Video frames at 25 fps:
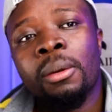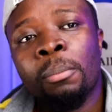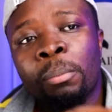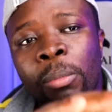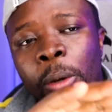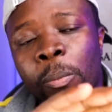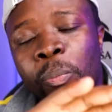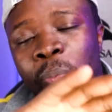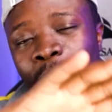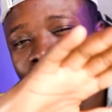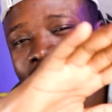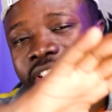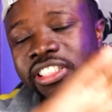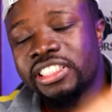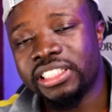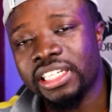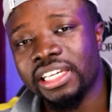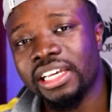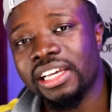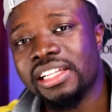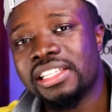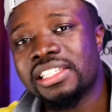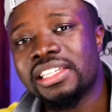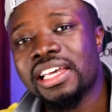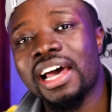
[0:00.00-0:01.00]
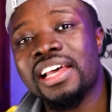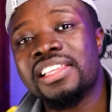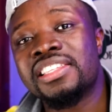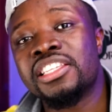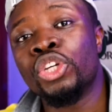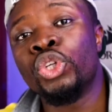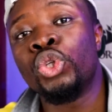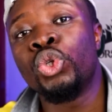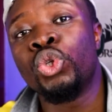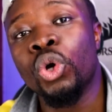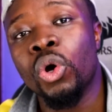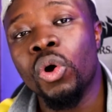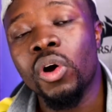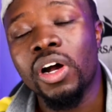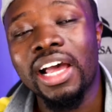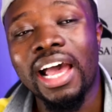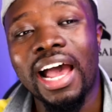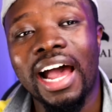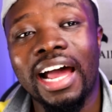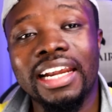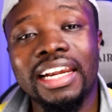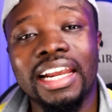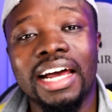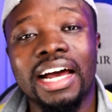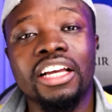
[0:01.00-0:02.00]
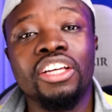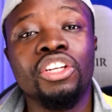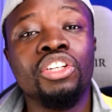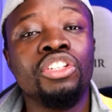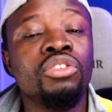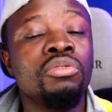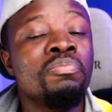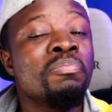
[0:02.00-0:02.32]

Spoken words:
people see it as a joke and now you